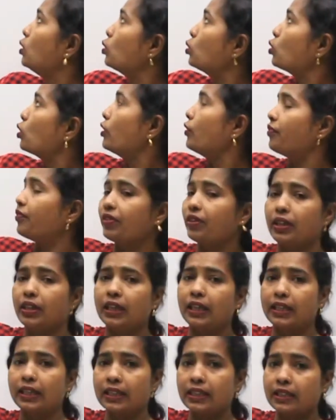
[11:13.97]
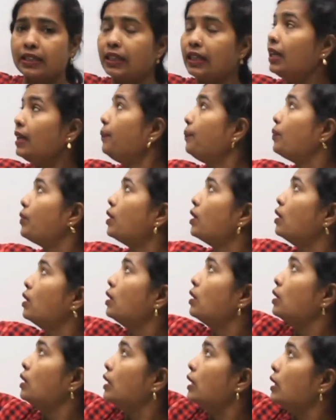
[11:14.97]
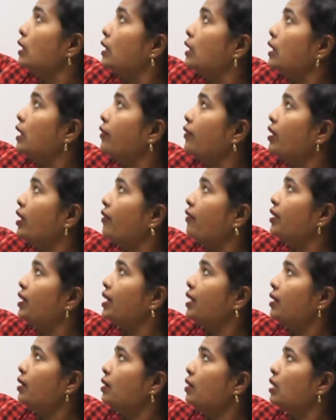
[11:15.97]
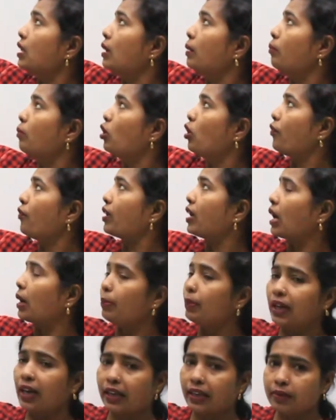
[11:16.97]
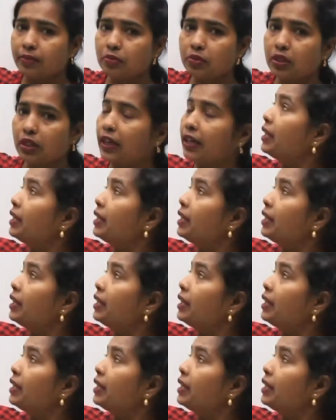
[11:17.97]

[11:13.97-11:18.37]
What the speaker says: So if you can see, here we have written the number of carbon atoms